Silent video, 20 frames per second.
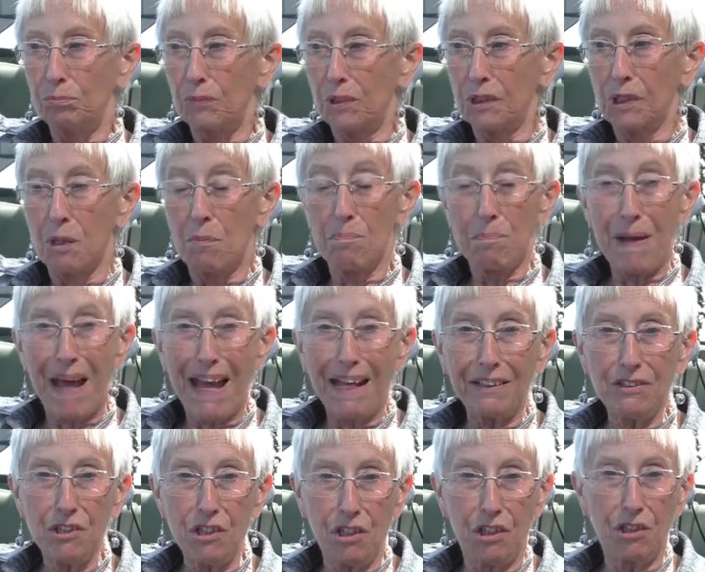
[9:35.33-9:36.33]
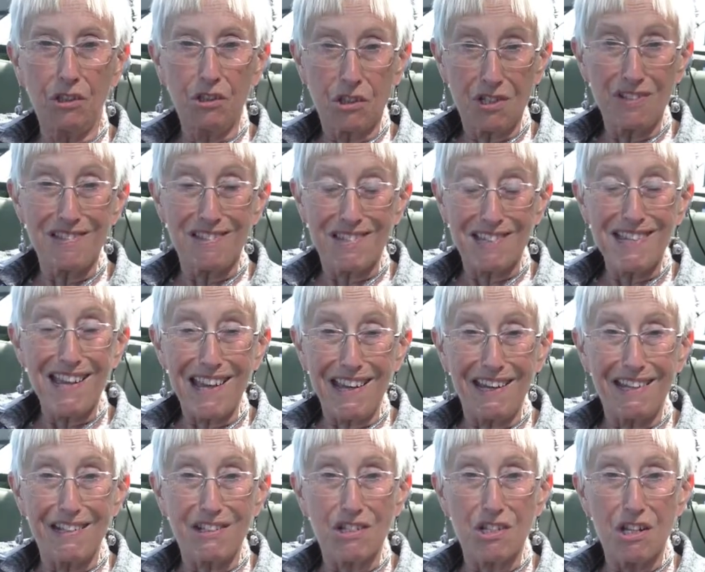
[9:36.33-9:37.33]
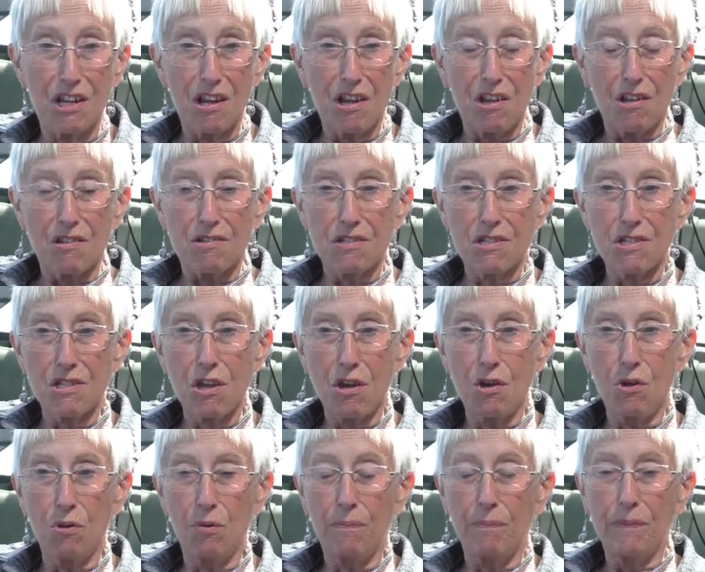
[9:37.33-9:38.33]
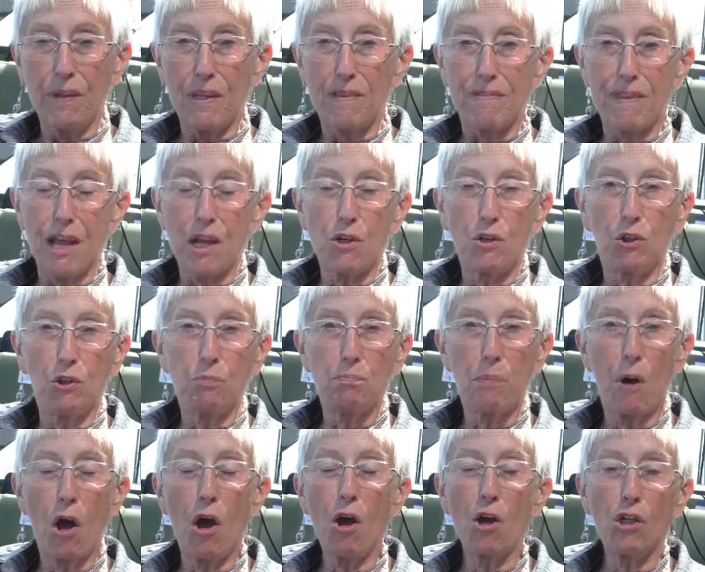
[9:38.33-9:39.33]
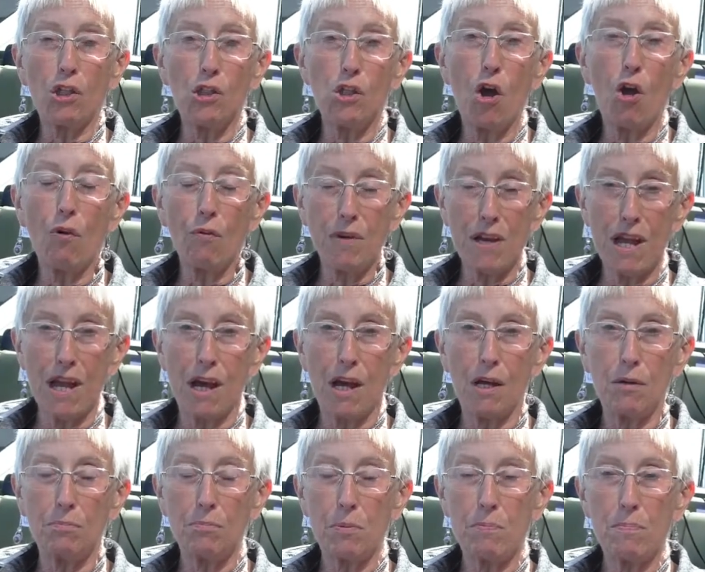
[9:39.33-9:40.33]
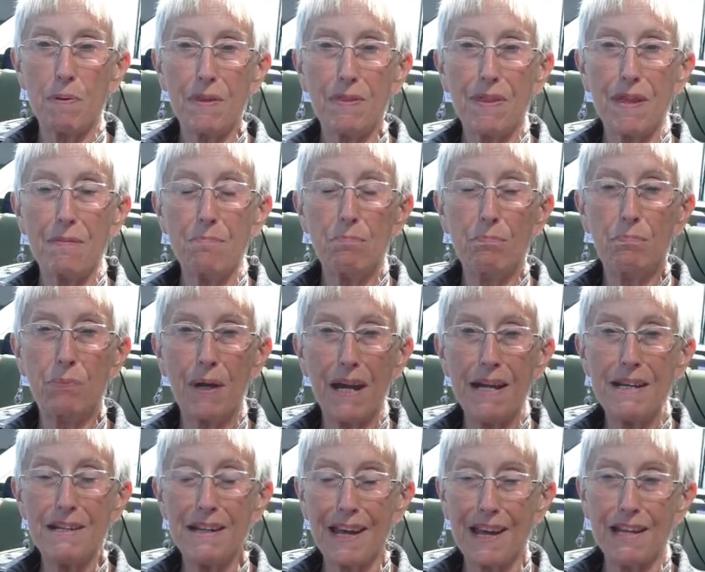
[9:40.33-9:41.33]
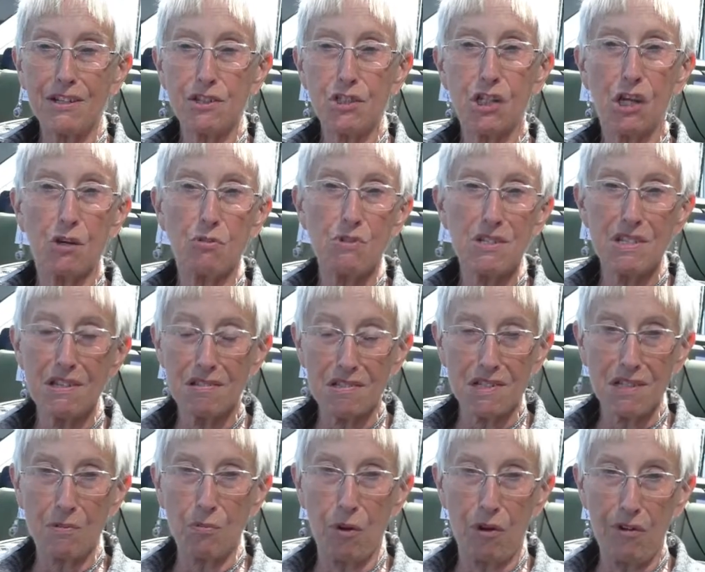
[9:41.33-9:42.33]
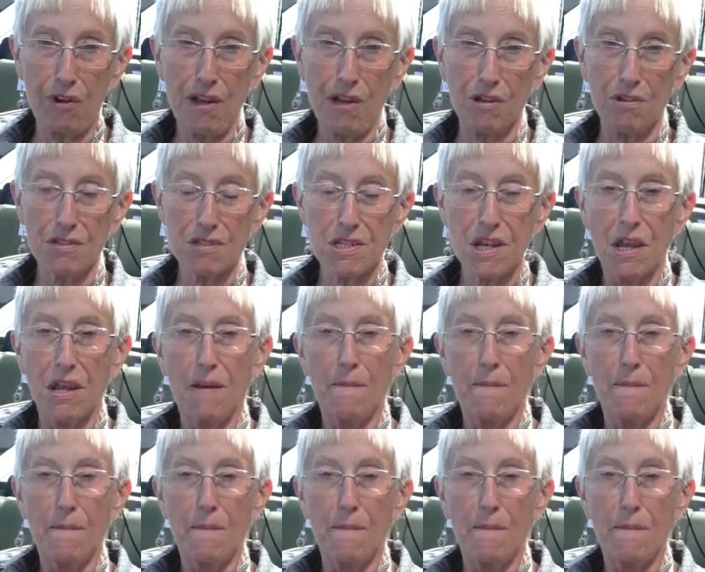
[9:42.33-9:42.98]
companion to sit. So they could park Laurie up, but then Brenda had to go sit somewhere else.